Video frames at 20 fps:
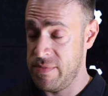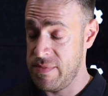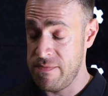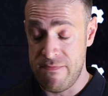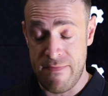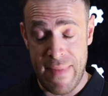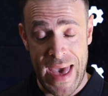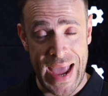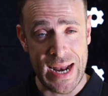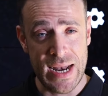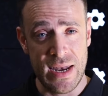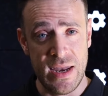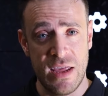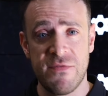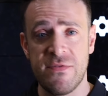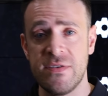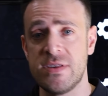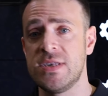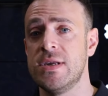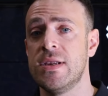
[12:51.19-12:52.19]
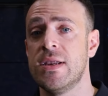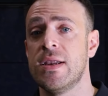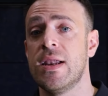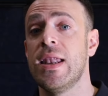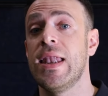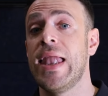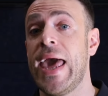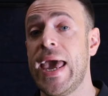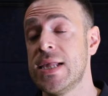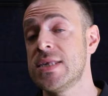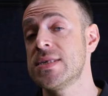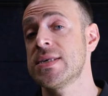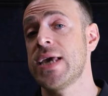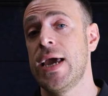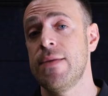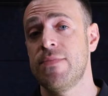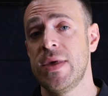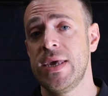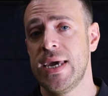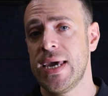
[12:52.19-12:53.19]
magnificent
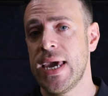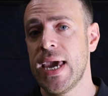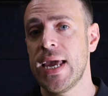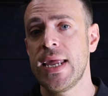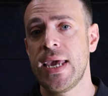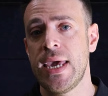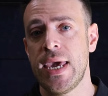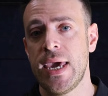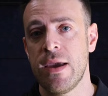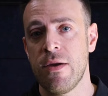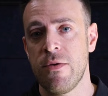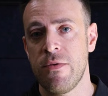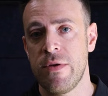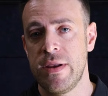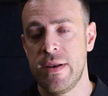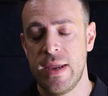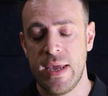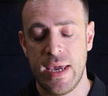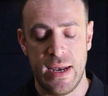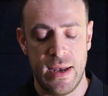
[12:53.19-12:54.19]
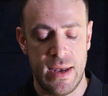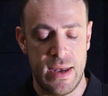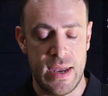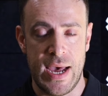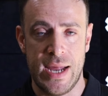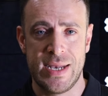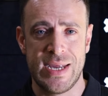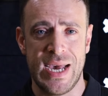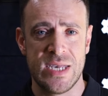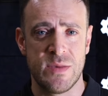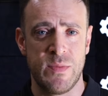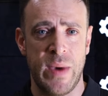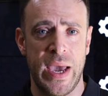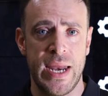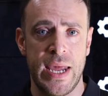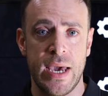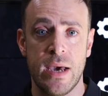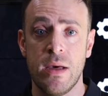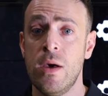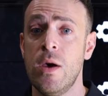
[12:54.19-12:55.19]
landscape that you get here in
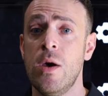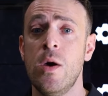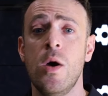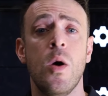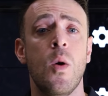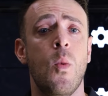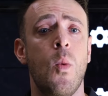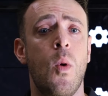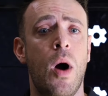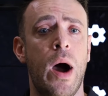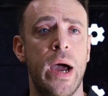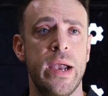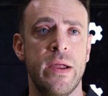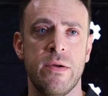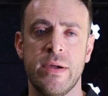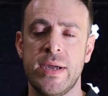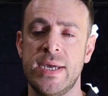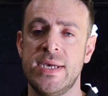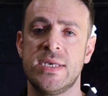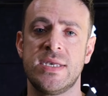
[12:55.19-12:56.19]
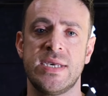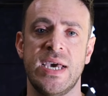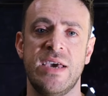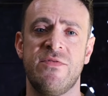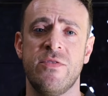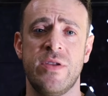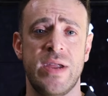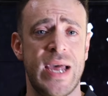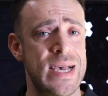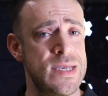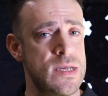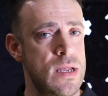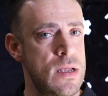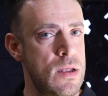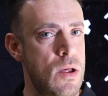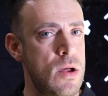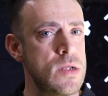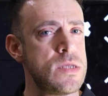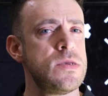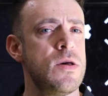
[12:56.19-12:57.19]
Tasmania. Winery, seafood, it has a
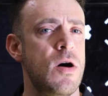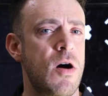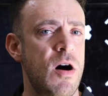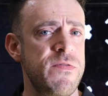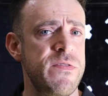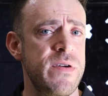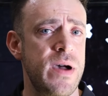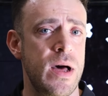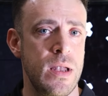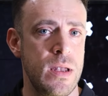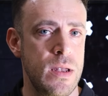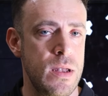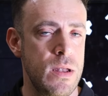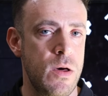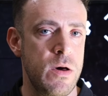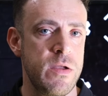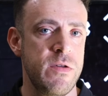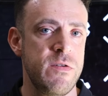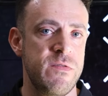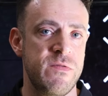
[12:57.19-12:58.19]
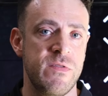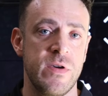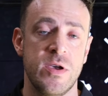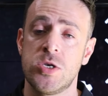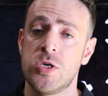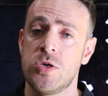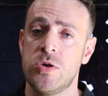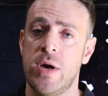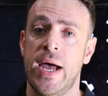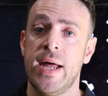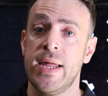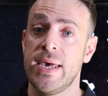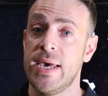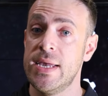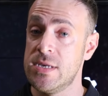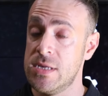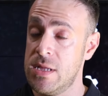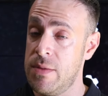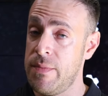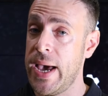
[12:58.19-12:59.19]
lot to offer. A lot of
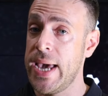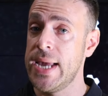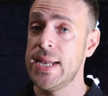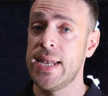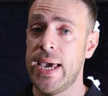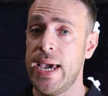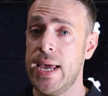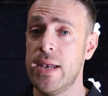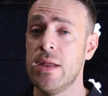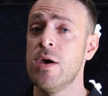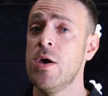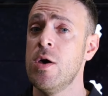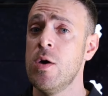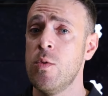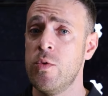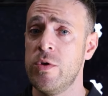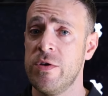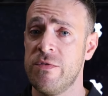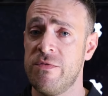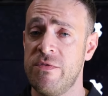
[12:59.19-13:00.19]
Australians on the mainland would